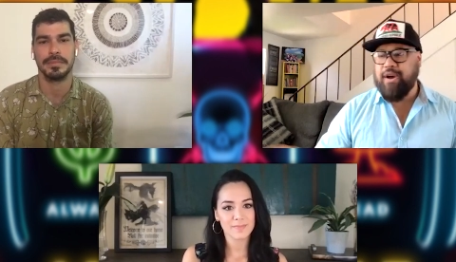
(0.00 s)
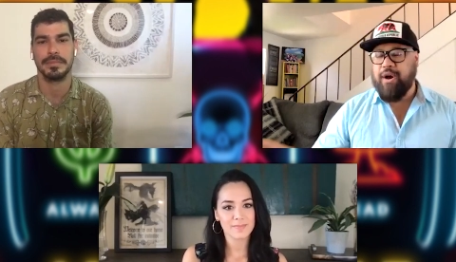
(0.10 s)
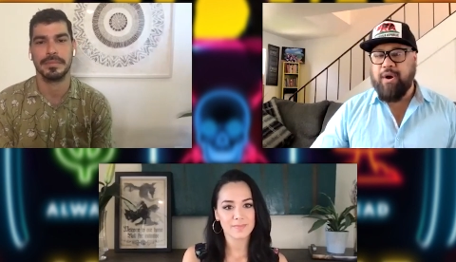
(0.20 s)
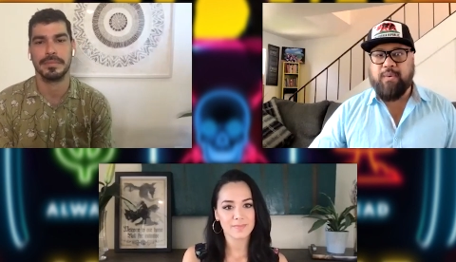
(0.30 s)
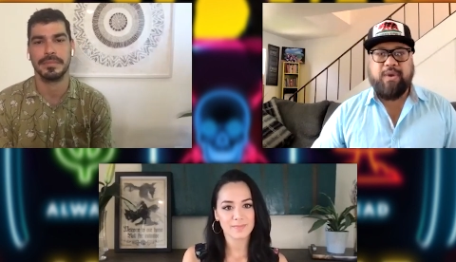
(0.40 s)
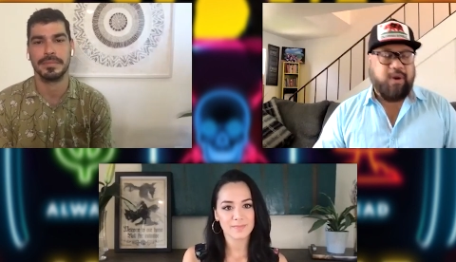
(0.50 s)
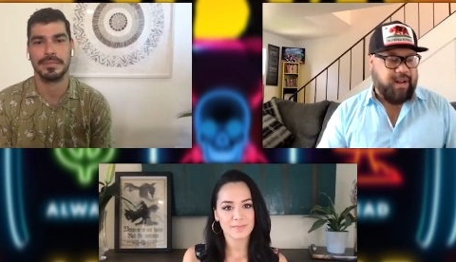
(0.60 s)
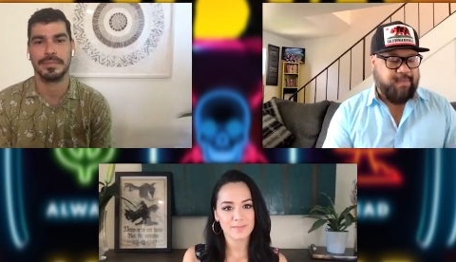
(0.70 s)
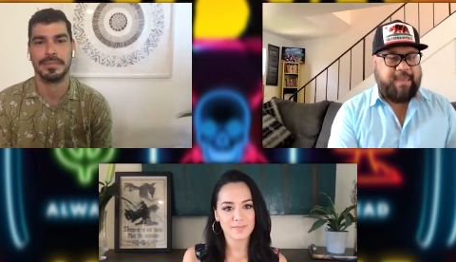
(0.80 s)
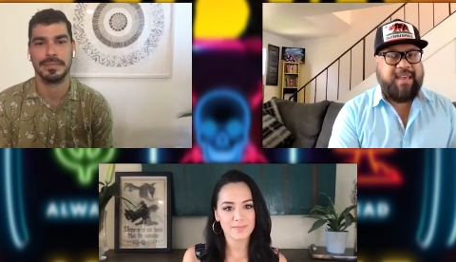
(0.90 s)
Speaker 1: go. You're
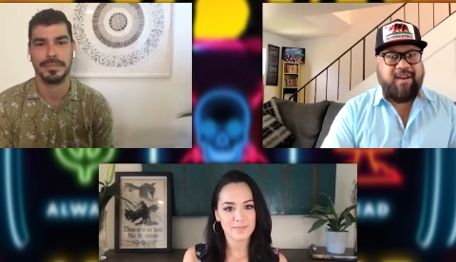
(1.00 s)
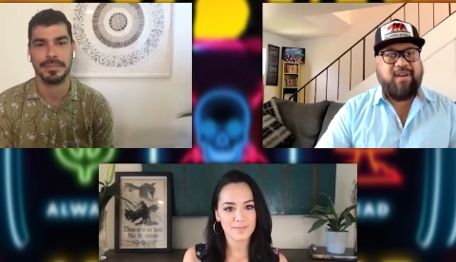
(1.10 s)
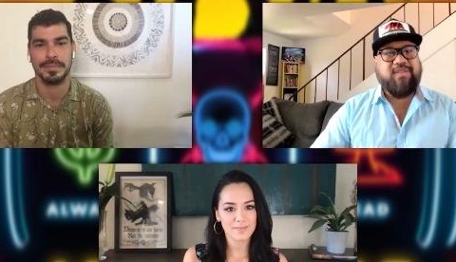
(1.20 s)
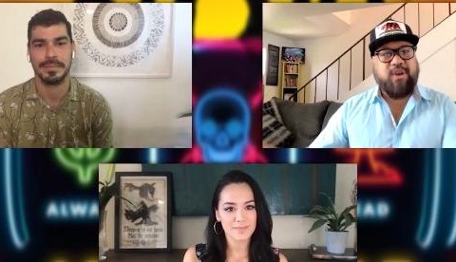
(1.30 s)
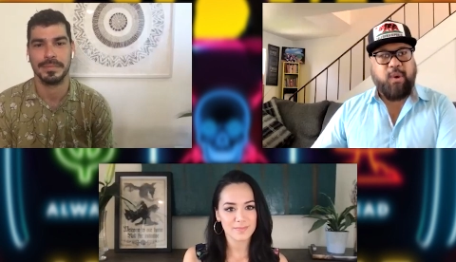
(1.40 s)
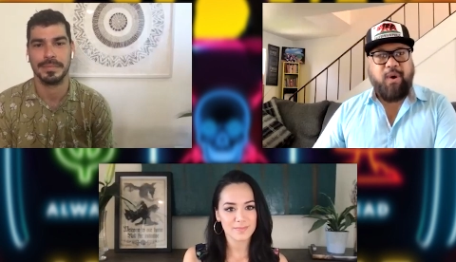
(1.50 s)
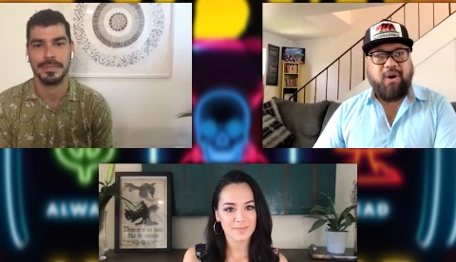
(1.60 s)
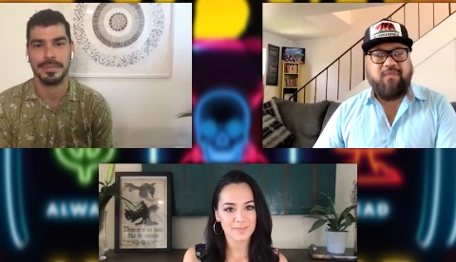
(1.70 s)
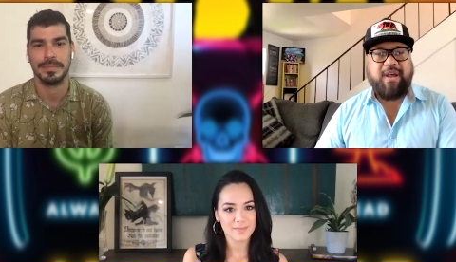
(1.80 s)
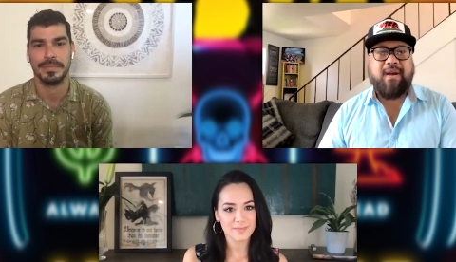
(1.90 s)
going to be here, then you're going to
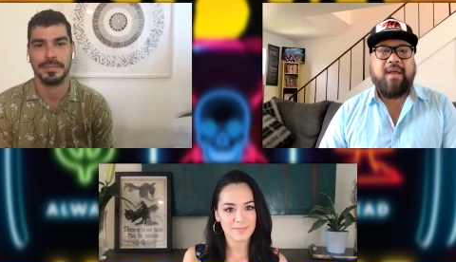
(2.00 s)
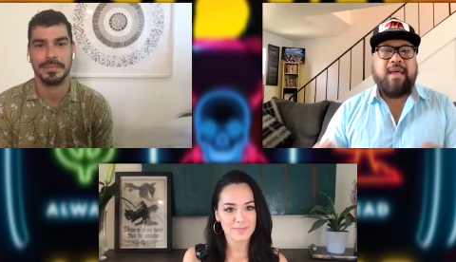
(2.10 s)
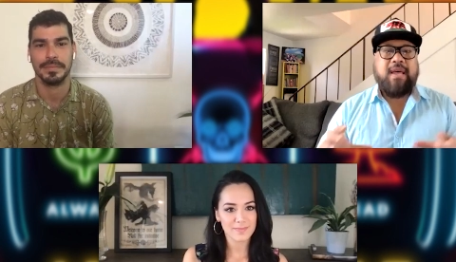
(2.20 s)
walk over here.